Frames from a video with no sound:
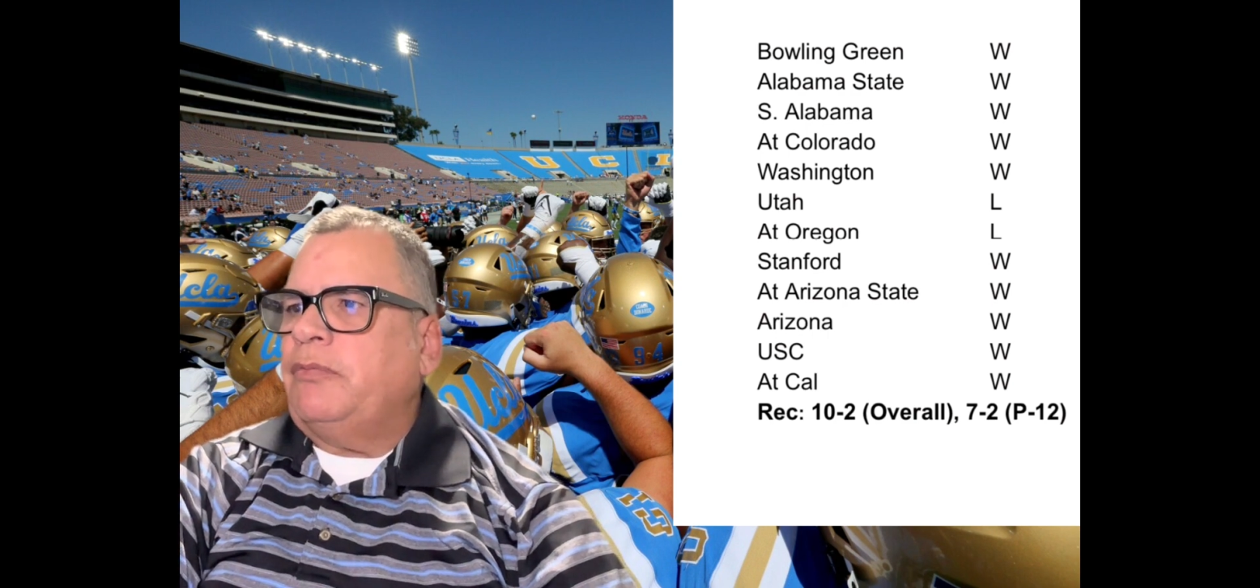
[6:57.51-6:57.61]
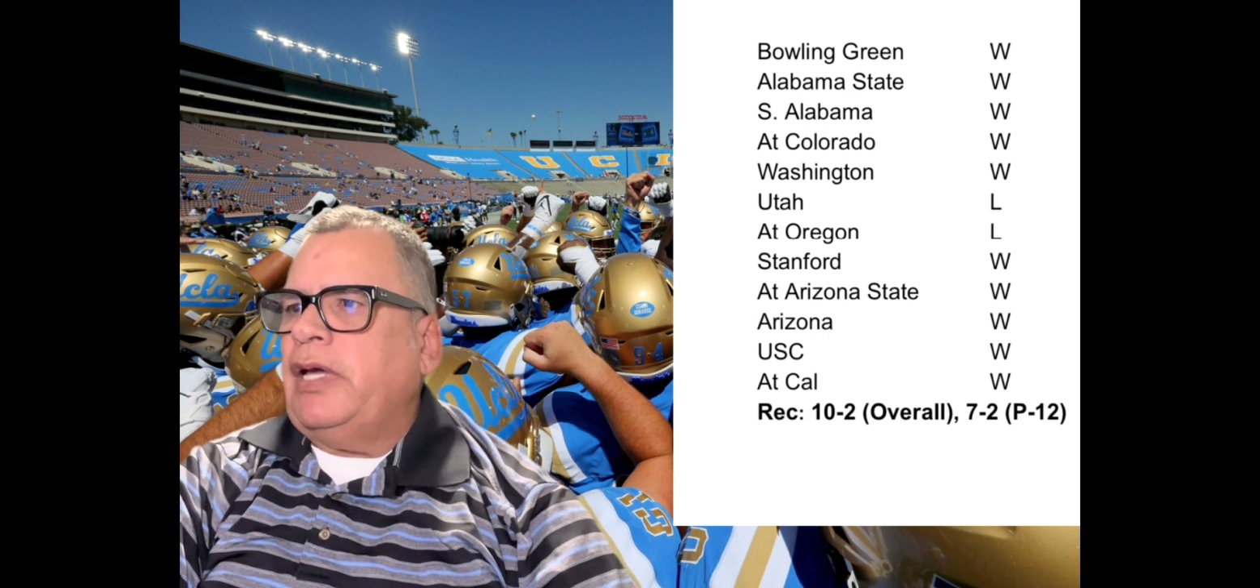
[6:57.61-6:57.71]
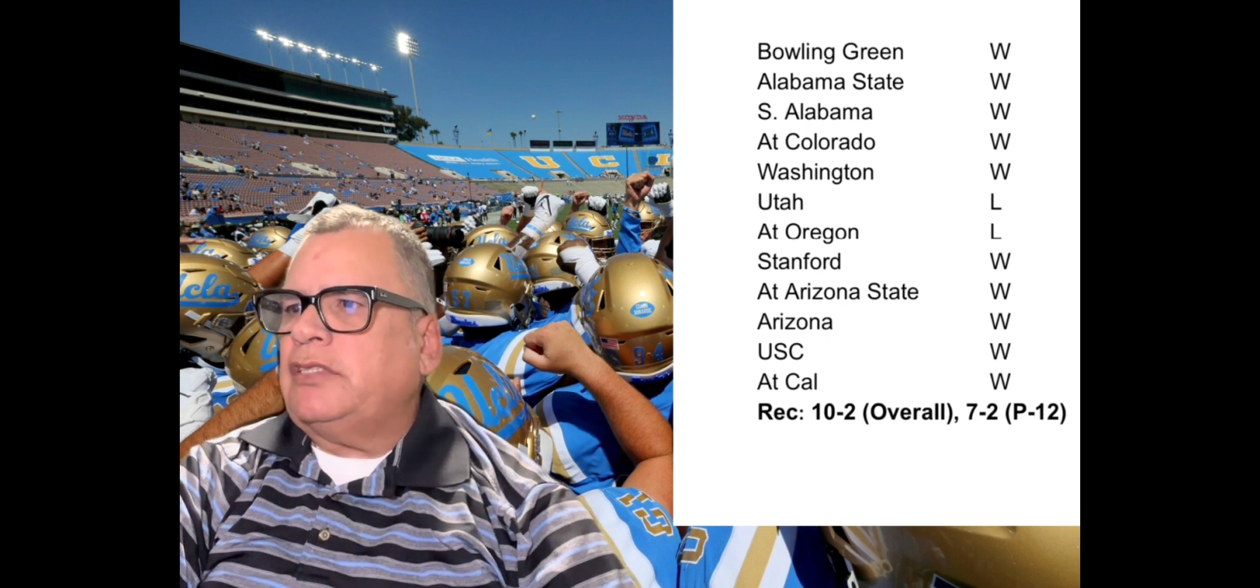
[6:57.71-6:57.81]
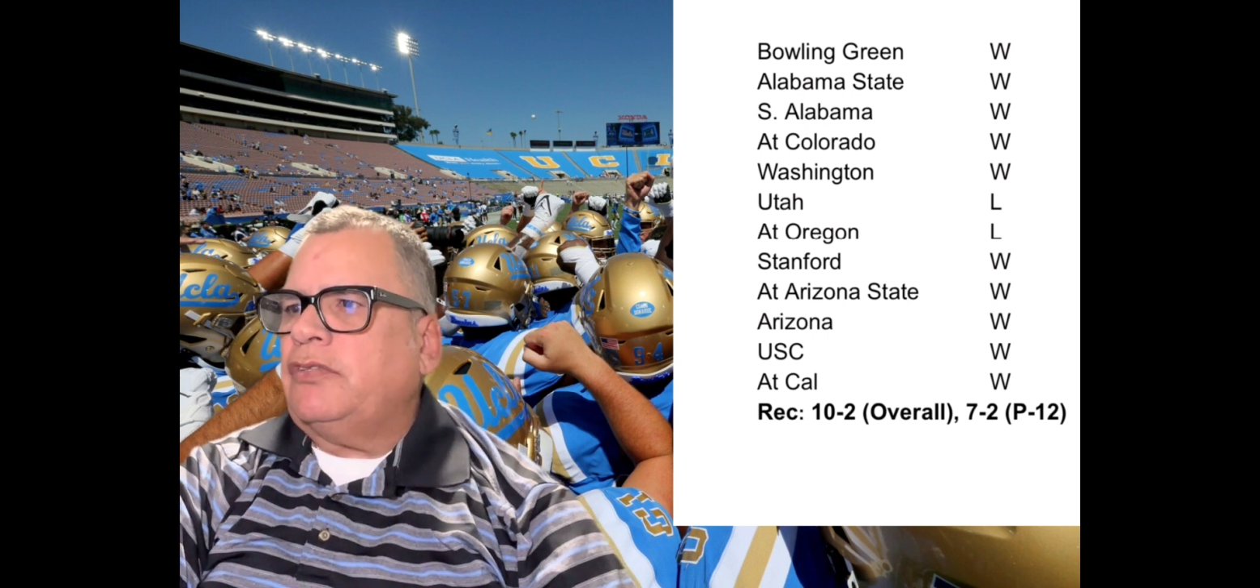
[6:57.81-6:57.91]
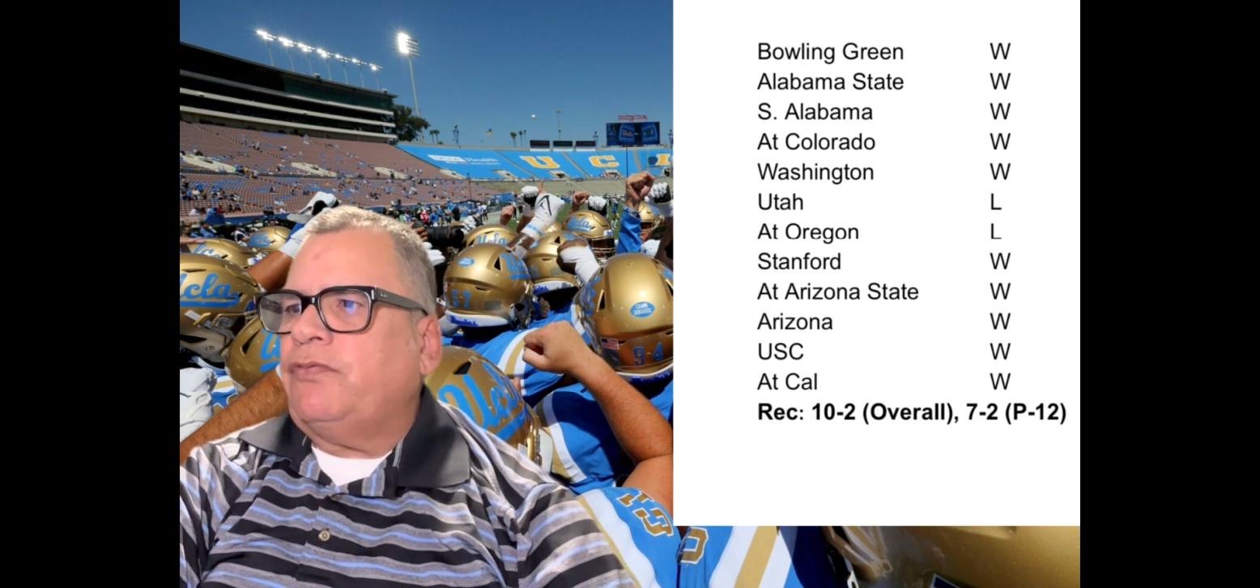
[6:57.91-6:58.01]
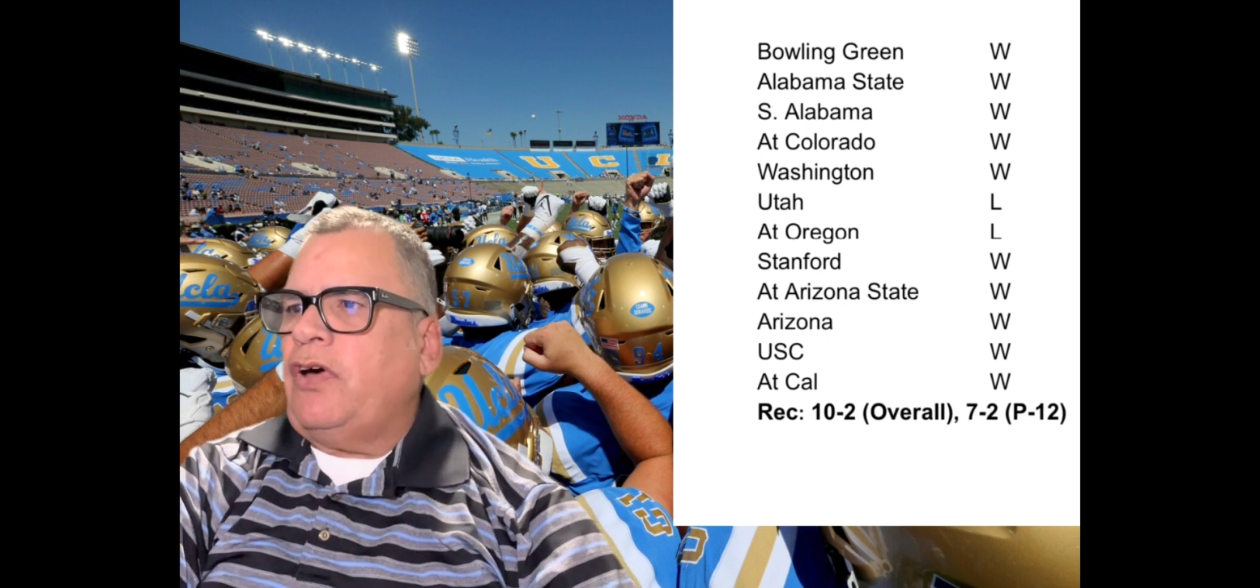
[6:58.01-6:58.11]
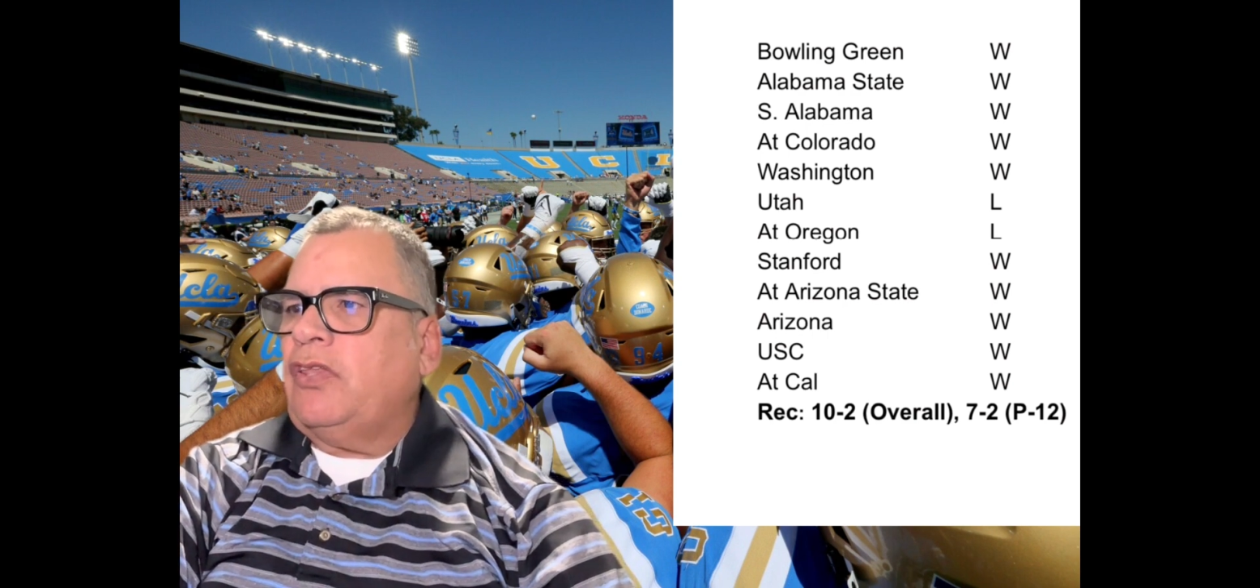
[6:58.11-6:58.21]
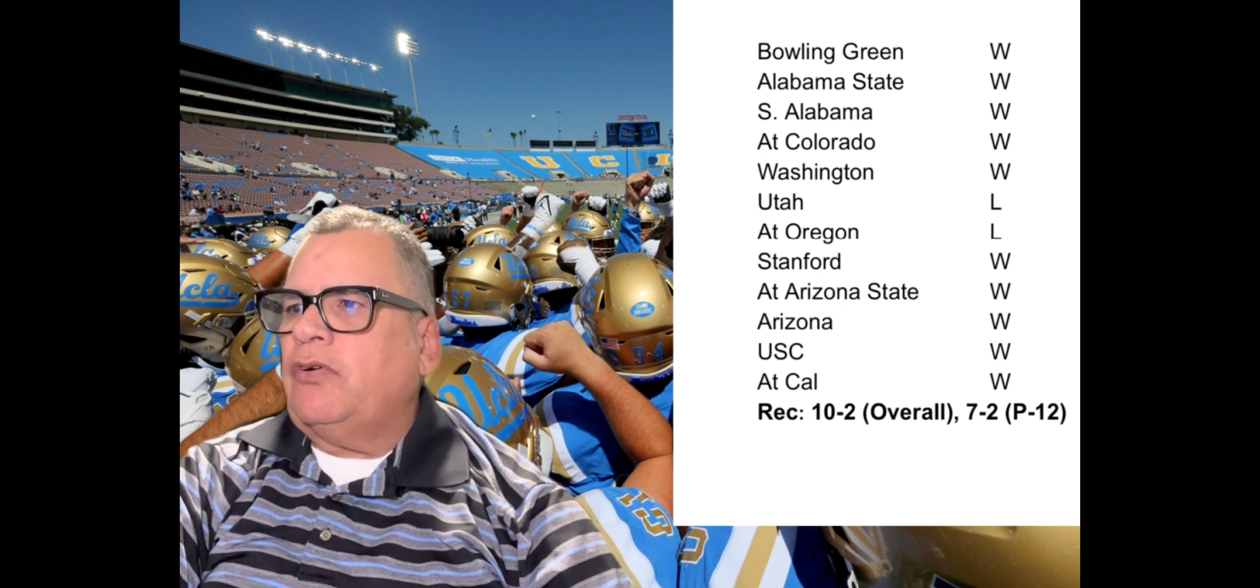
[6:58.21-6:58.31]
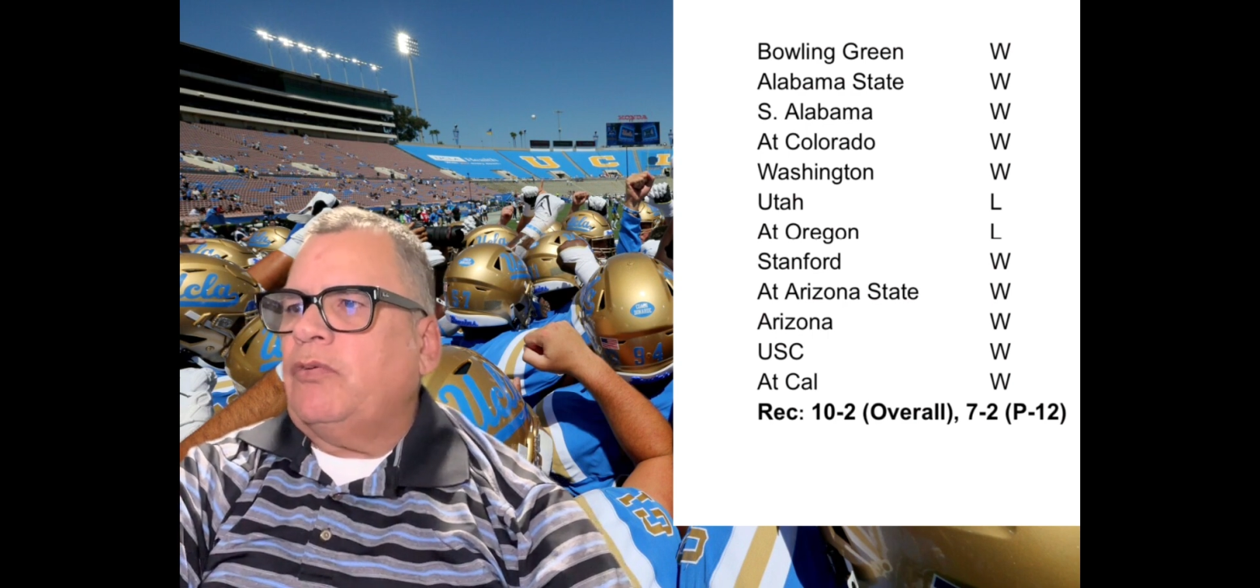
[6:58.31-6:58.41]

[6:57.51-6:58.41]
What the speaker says: match the following